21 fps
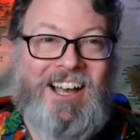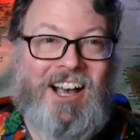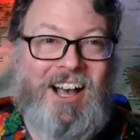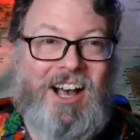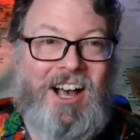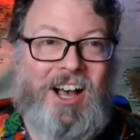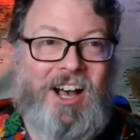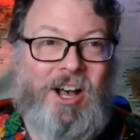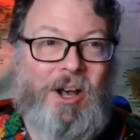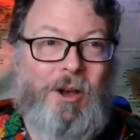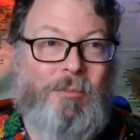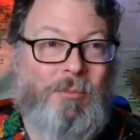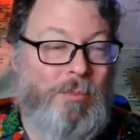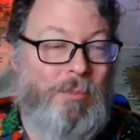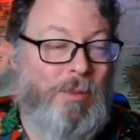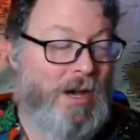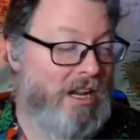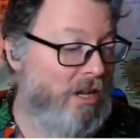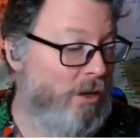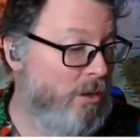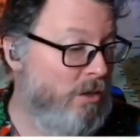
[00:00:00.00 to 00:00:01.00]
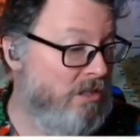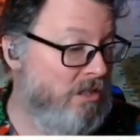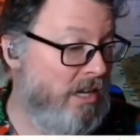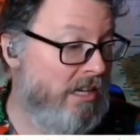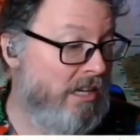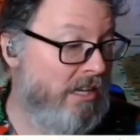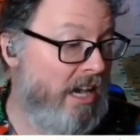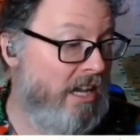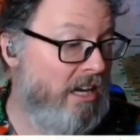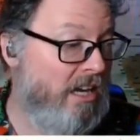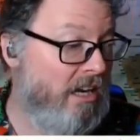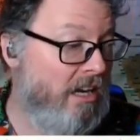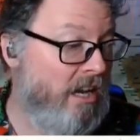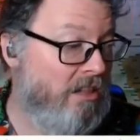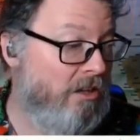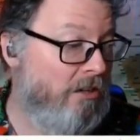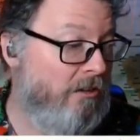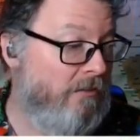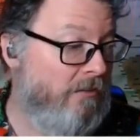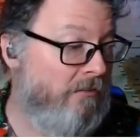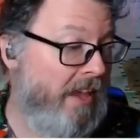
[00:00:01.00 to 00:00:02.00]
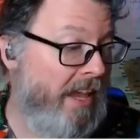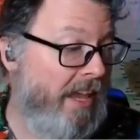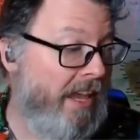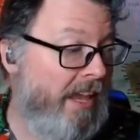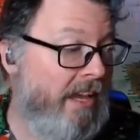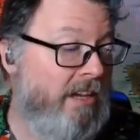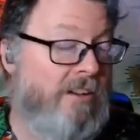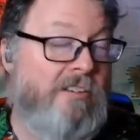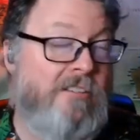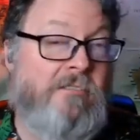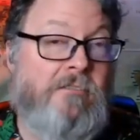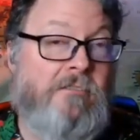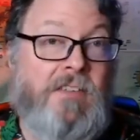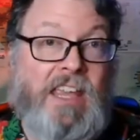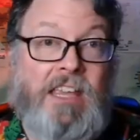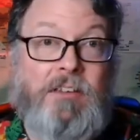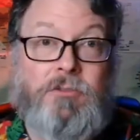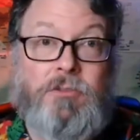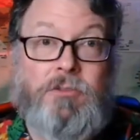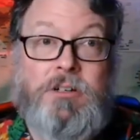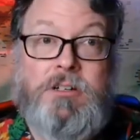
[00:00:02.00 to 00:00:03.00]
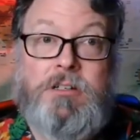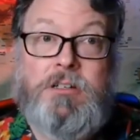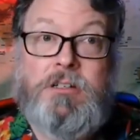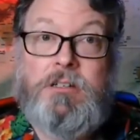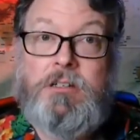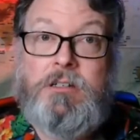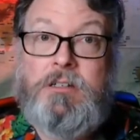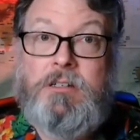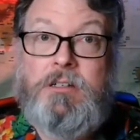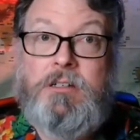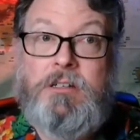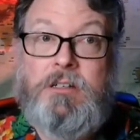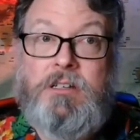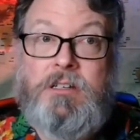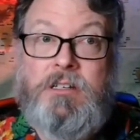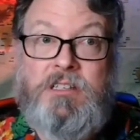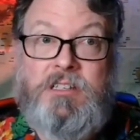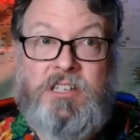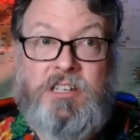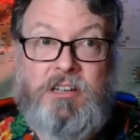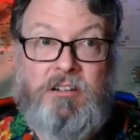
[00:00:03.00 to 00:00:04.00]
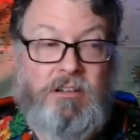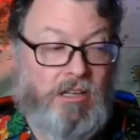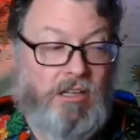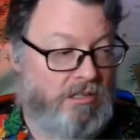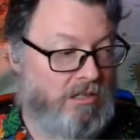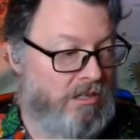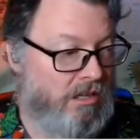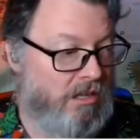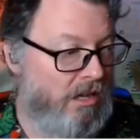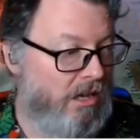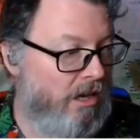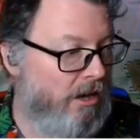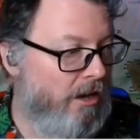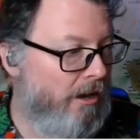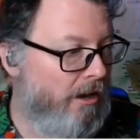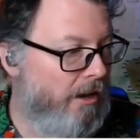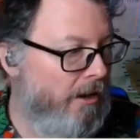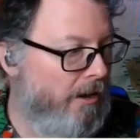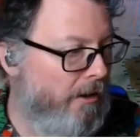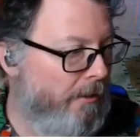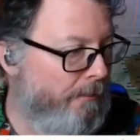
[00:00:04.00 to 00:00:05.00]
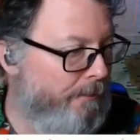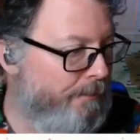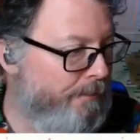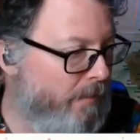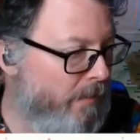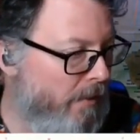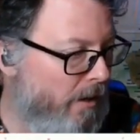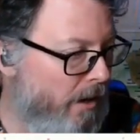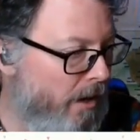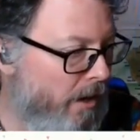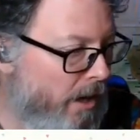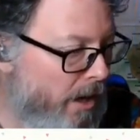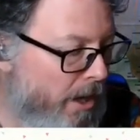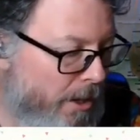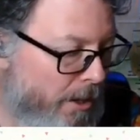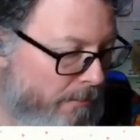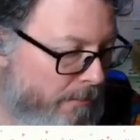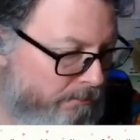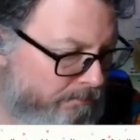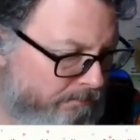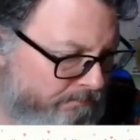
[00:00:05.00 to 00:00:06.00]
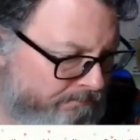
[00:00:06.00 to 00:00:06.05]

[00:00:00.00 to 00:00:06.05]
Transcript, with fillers: But it was, again, another fan favorite series. So